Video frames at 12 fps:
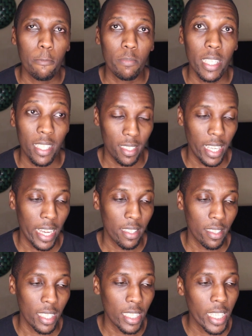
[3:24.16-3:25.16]
data
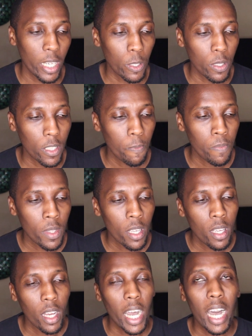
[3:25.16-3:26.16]
science entails.
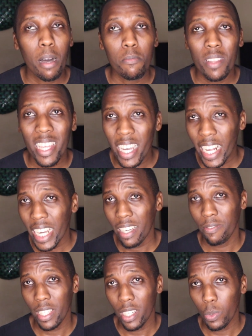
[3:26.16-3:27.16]
The other
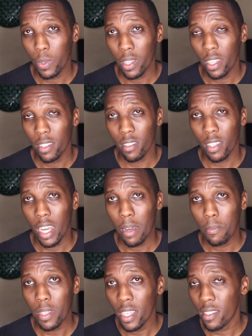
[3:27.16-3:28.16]
caveat with this,
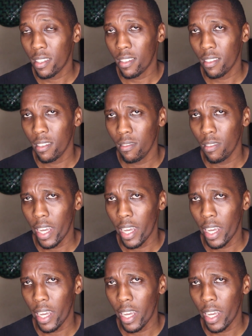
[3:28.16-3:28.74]
yes,